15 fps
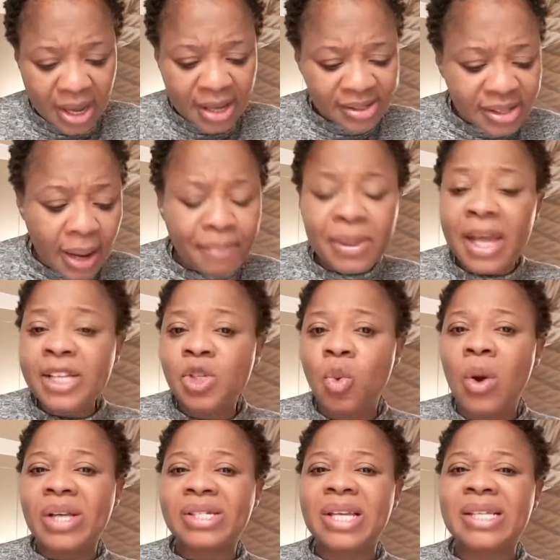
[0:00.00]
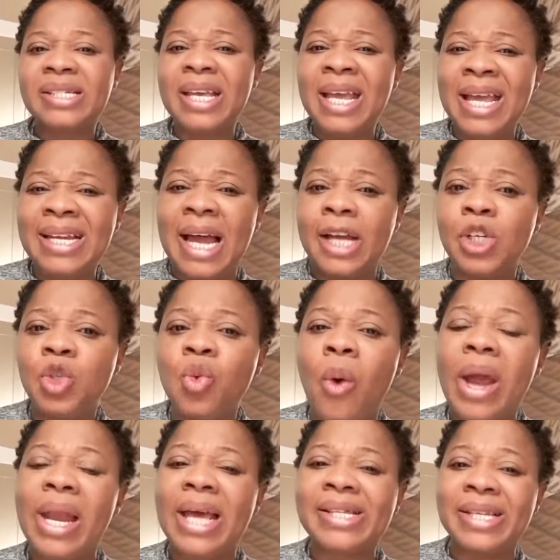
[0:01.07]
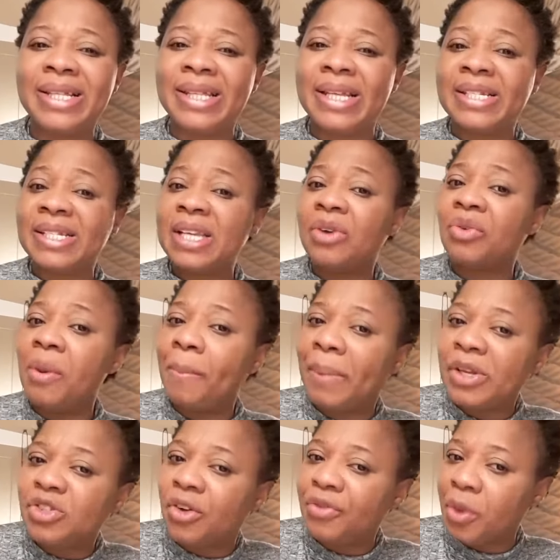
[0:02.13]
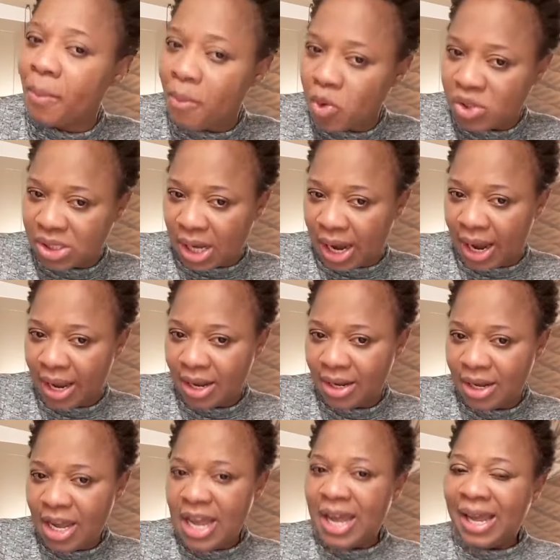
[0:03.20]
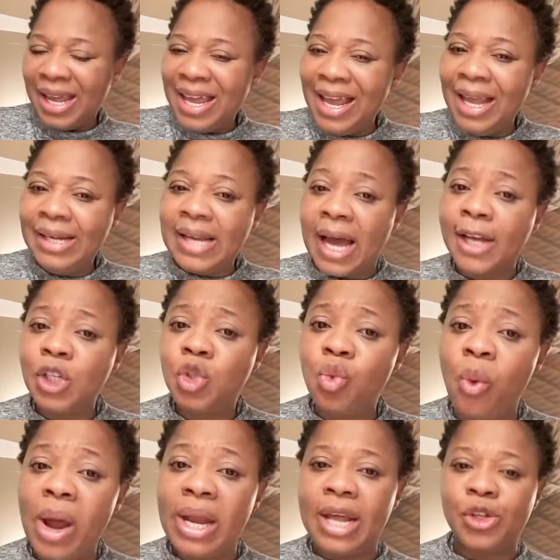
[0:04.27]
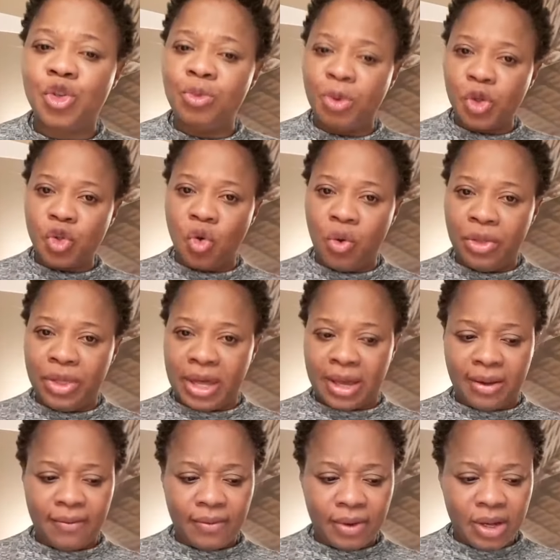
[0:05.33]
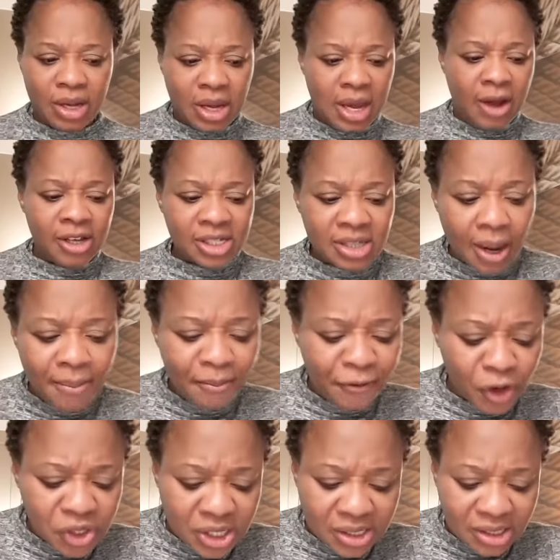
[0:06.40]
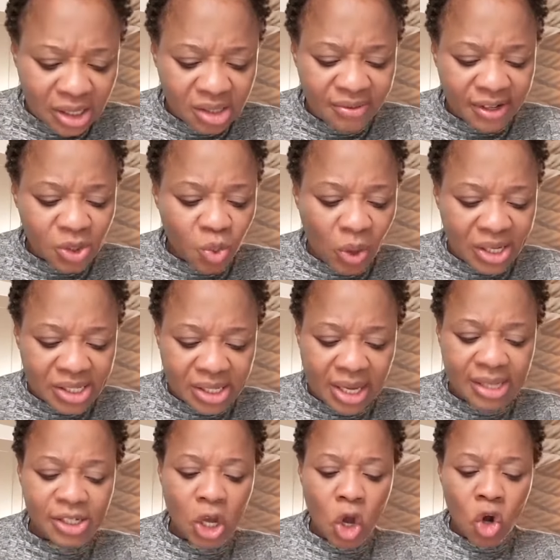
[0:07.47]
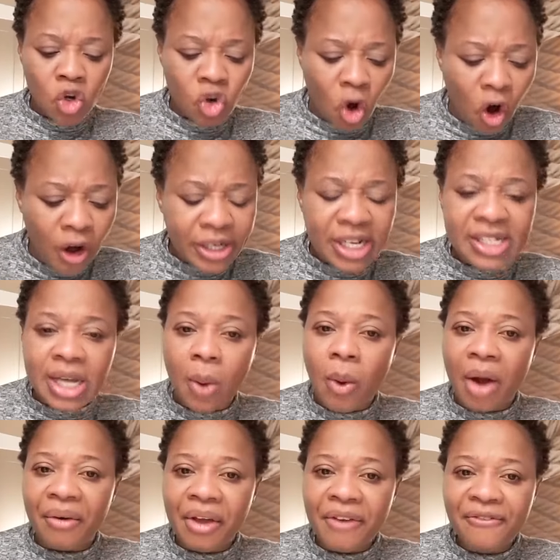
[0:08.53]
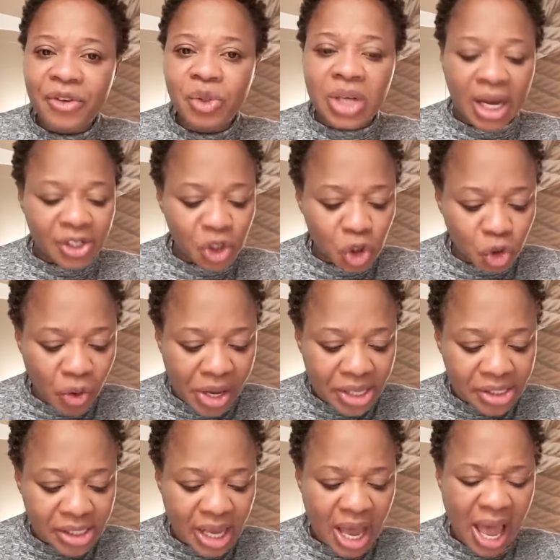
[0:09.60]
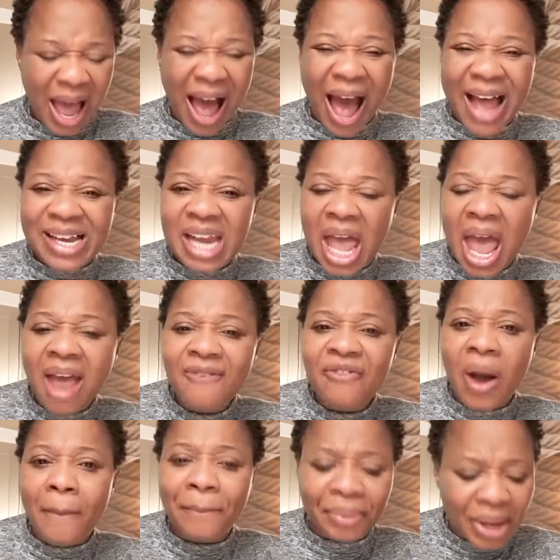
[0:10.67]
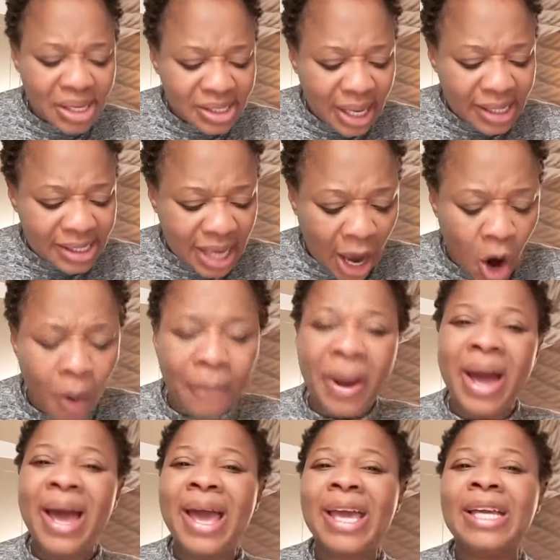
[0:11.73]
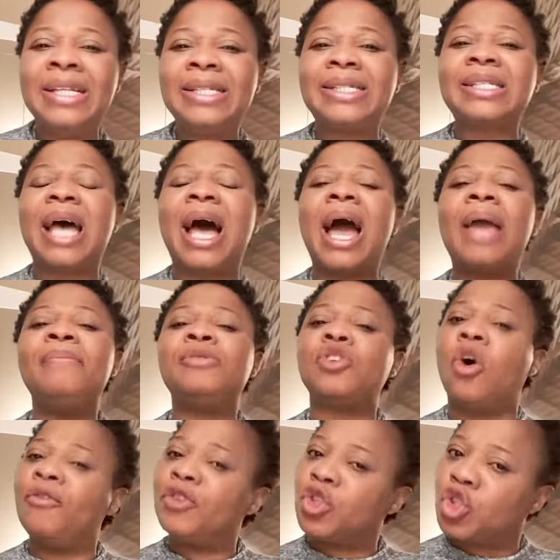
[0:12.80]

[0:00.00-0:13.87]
Psalm 91 says, He that dwelleth in the secret place of the Most High, he that dwelleth, you must go there. Psalm 46, verse 1 says, God is our refuge and strength, an ever present help in times of